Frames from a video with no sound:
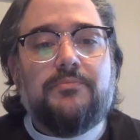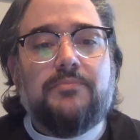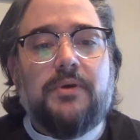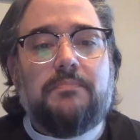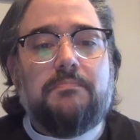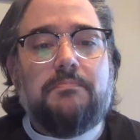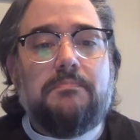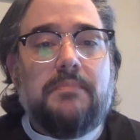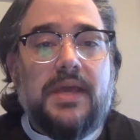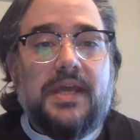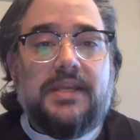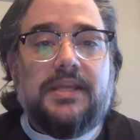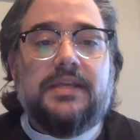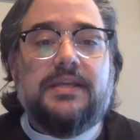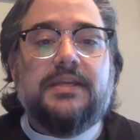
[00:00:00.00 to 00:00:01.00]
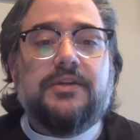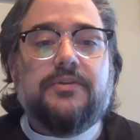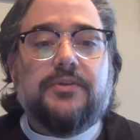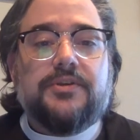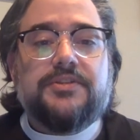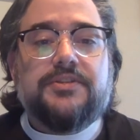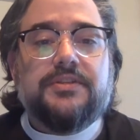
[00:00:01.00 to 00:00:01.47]
but many
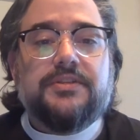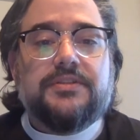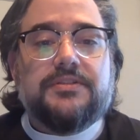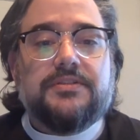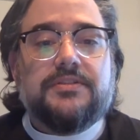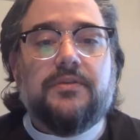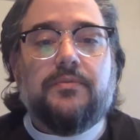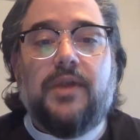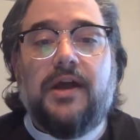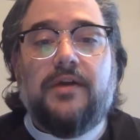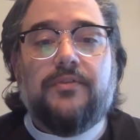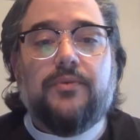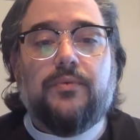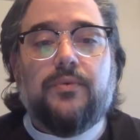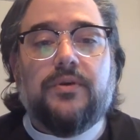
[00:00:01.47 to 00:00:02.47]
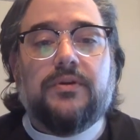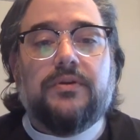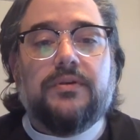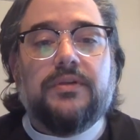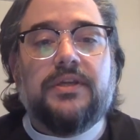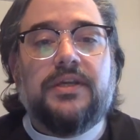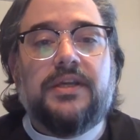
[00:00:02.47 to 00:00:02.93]
Christians around the
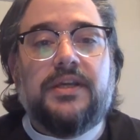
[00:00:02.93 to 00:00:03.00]
world